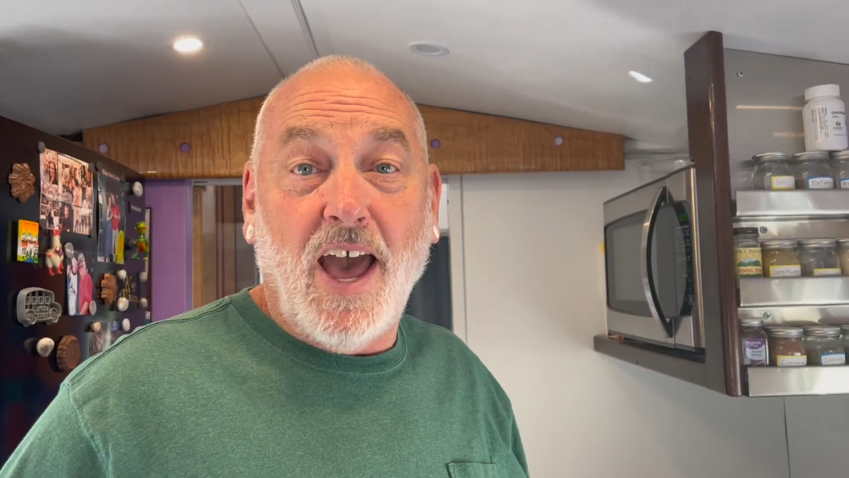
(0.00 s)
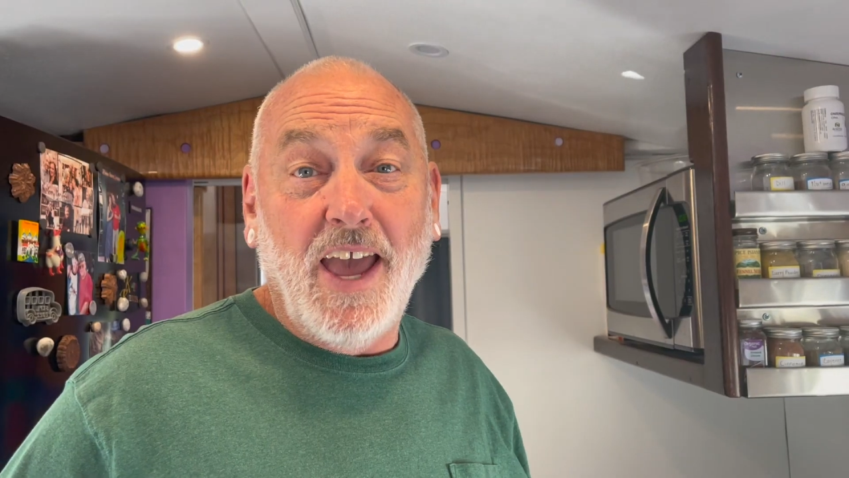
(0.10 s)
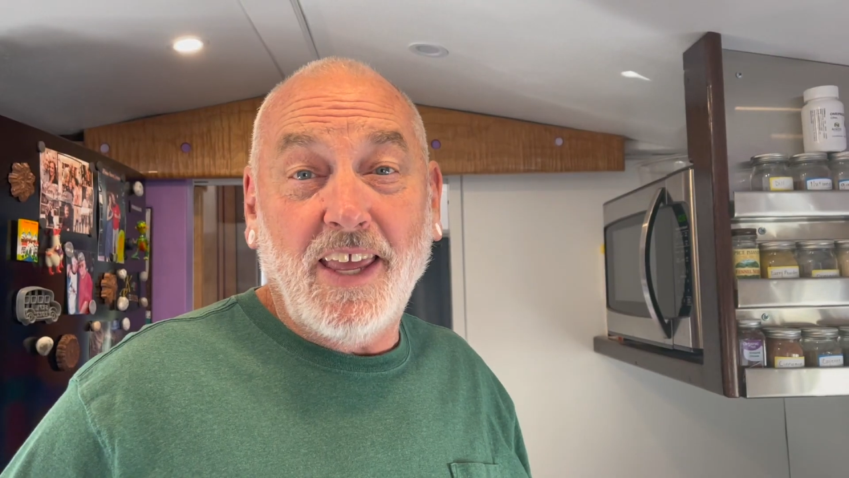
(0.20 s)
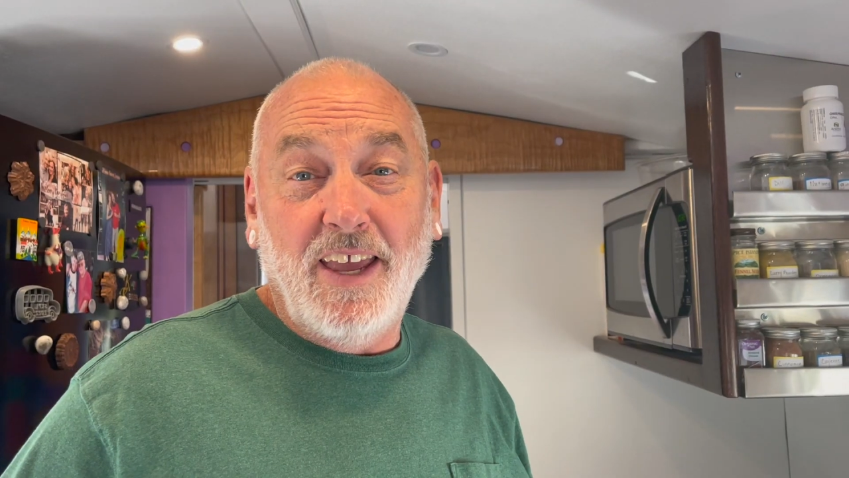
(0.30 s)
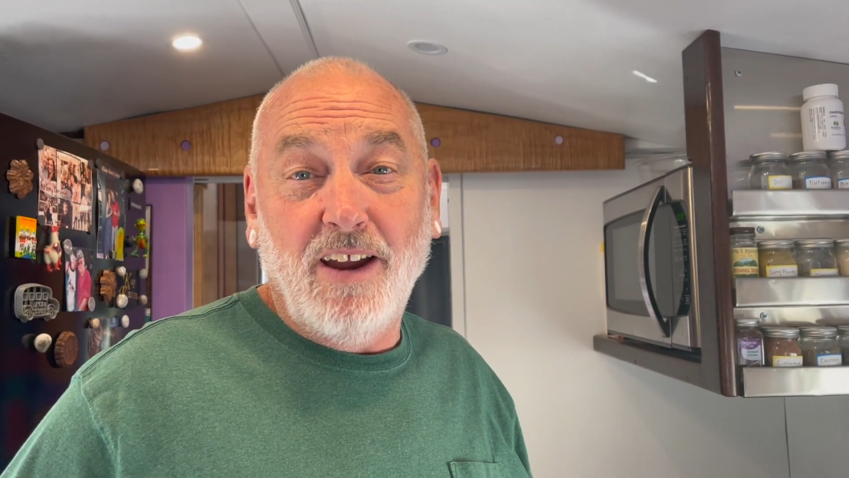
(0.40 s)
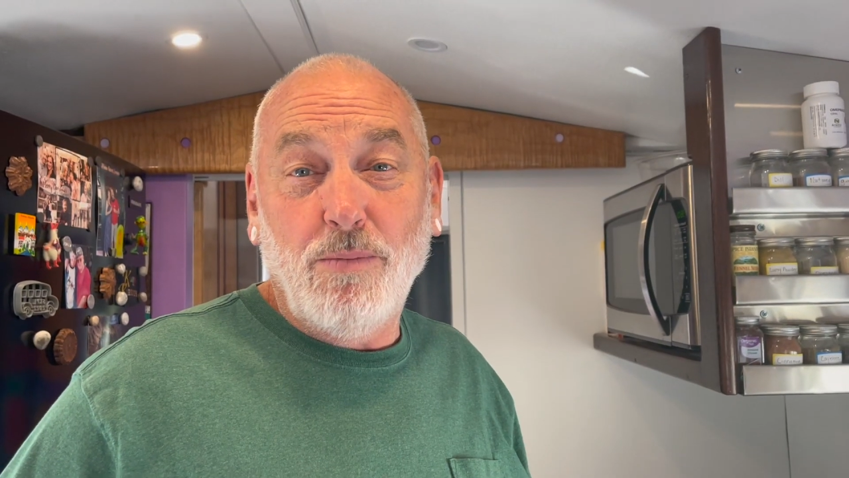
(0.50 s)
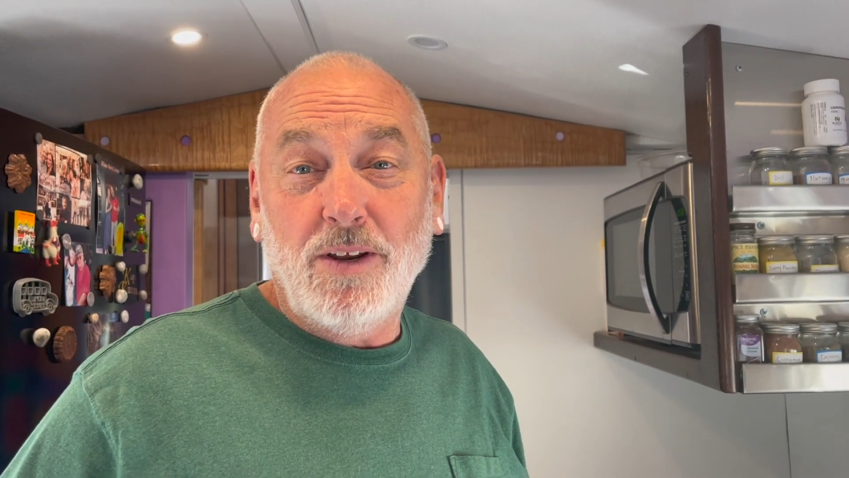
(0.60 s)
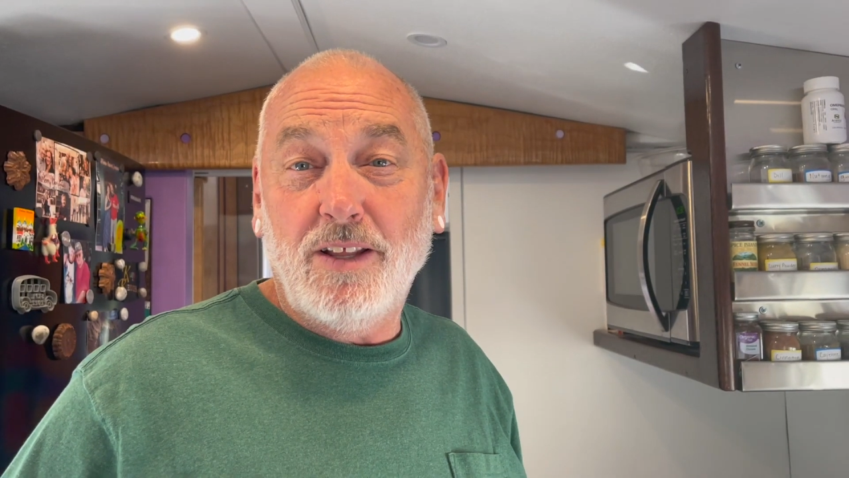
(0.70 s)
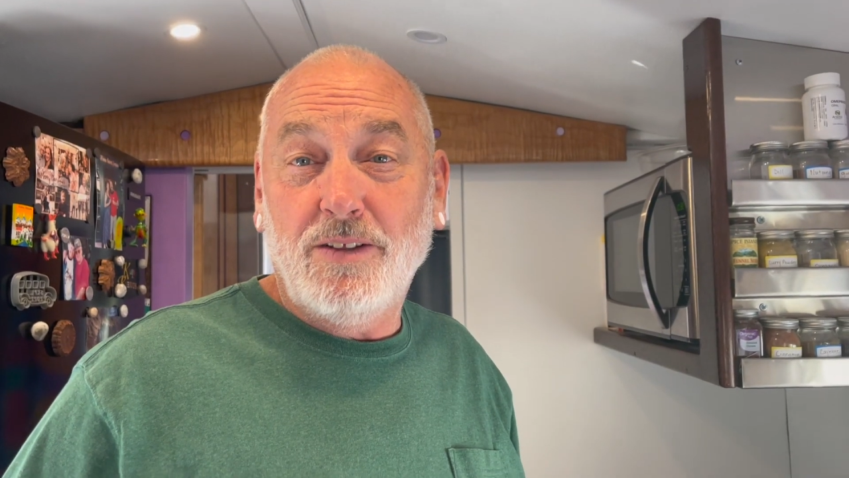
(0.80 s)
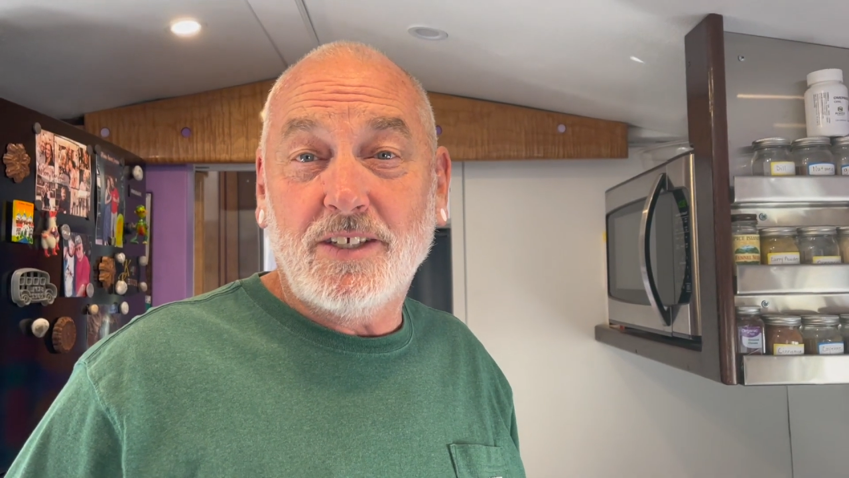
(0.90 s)
I care what
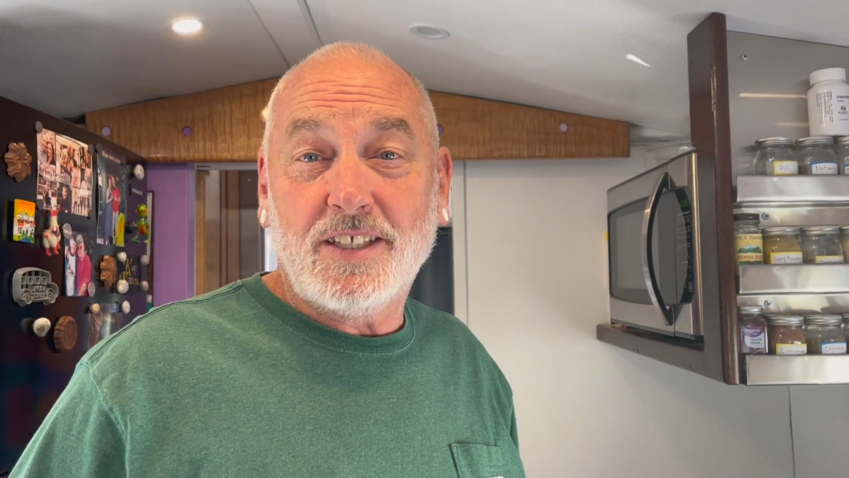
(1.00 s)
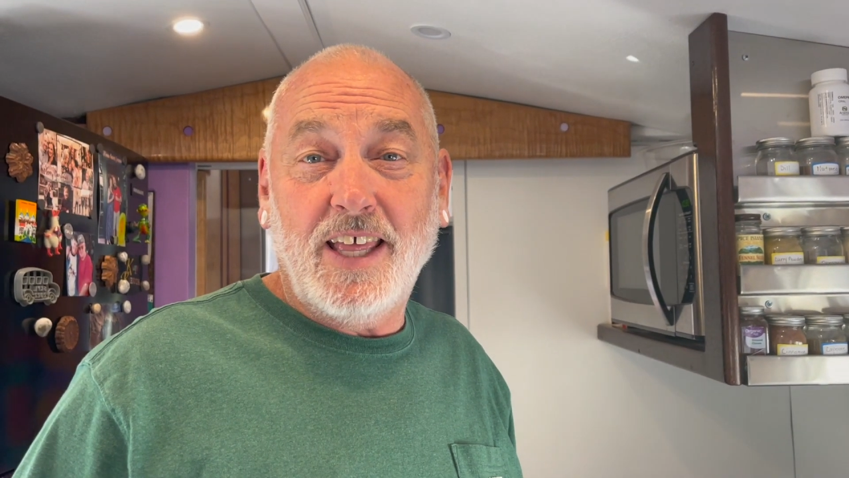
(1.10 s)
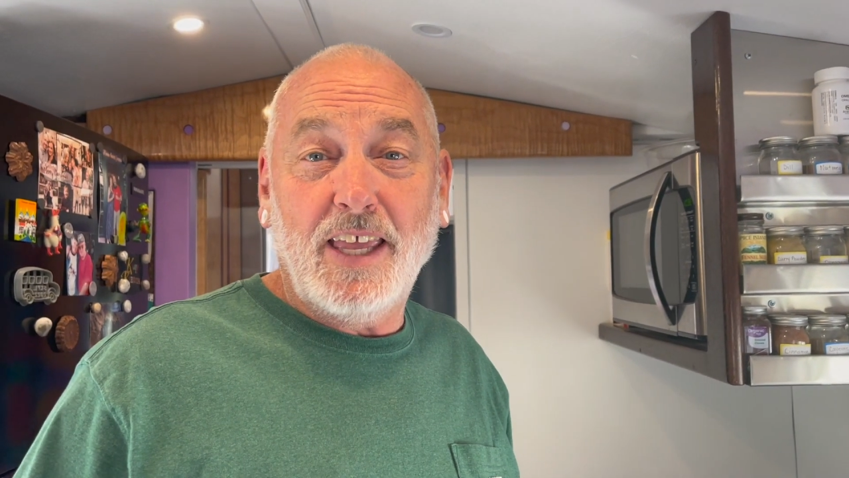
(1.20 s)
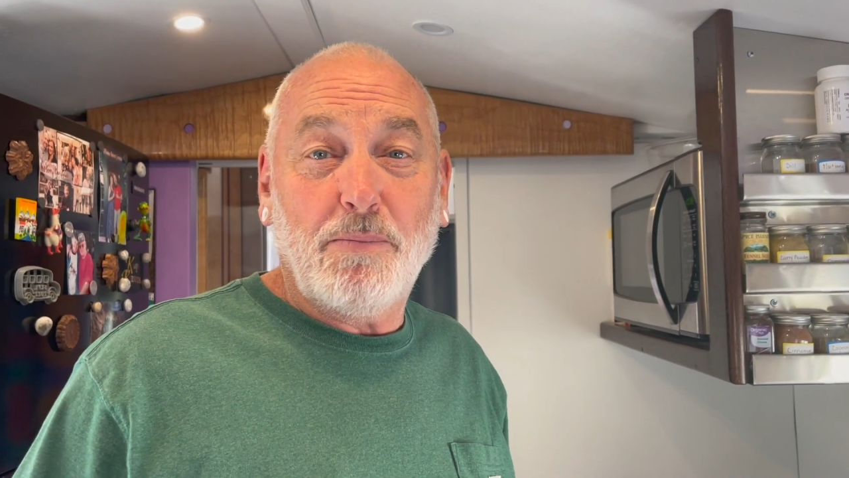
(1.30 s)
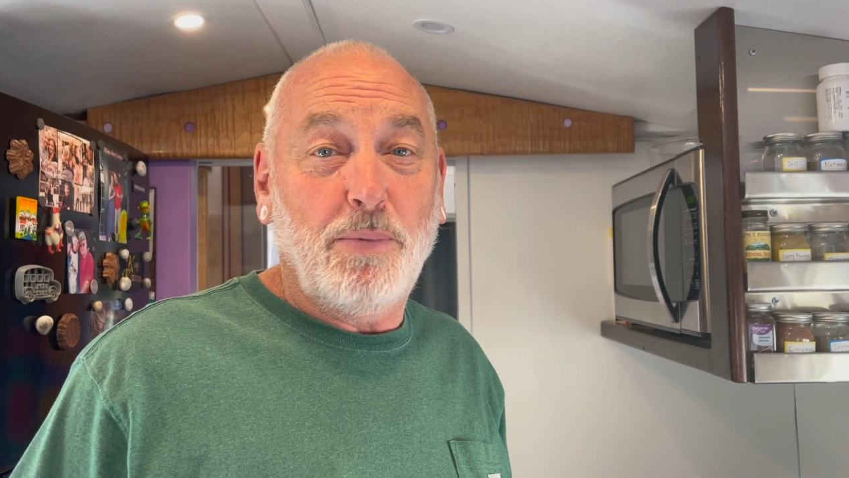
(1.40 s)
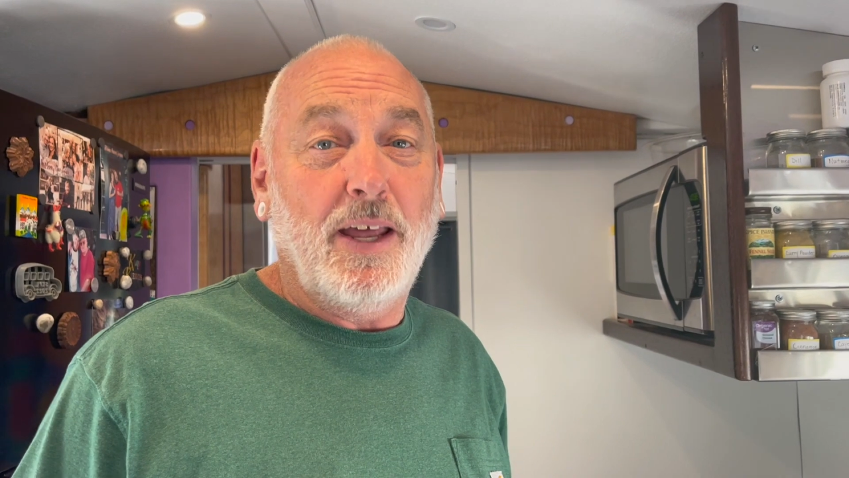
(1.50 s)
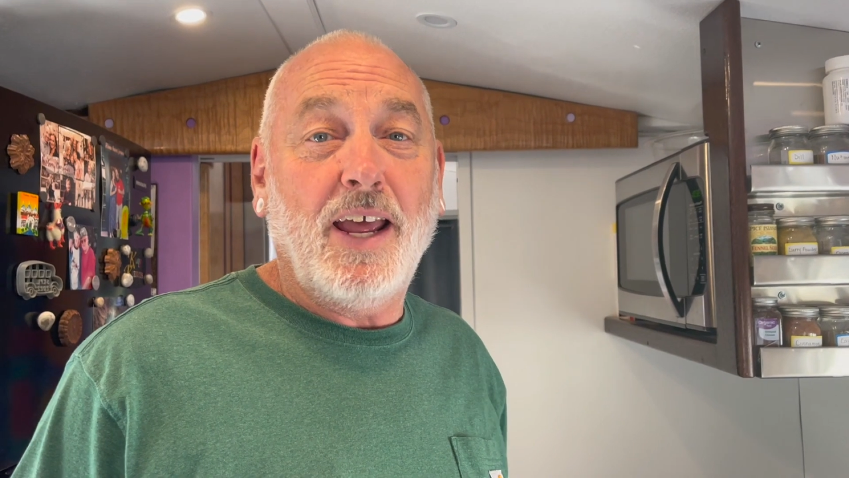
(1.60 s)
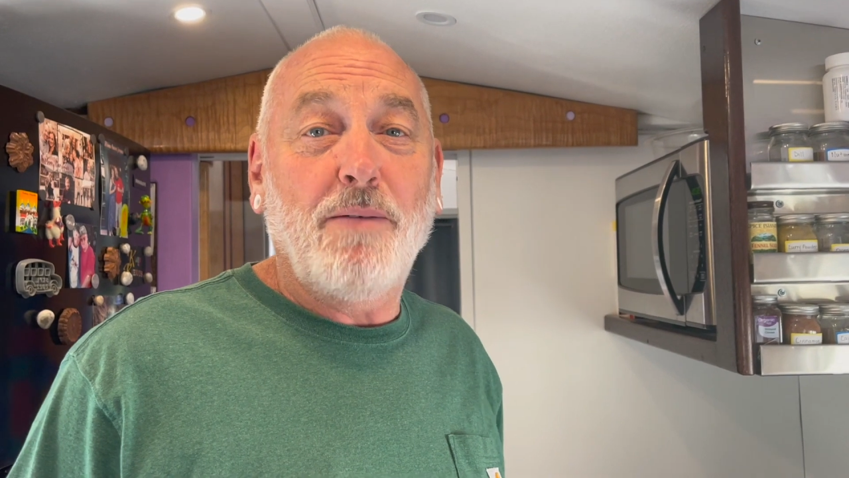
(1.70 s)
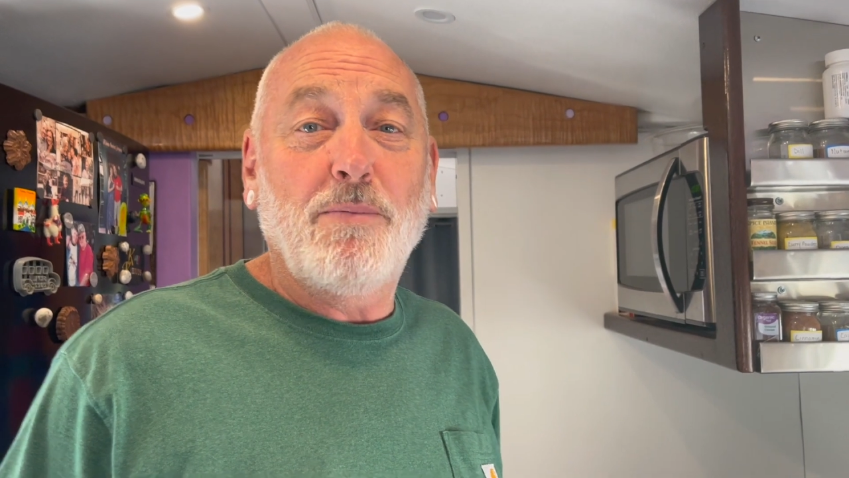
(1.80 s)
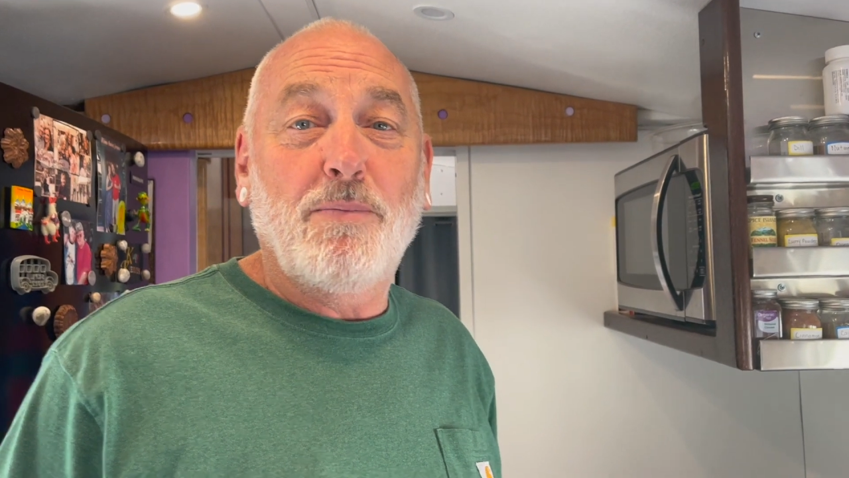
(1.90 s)
it looks like, but I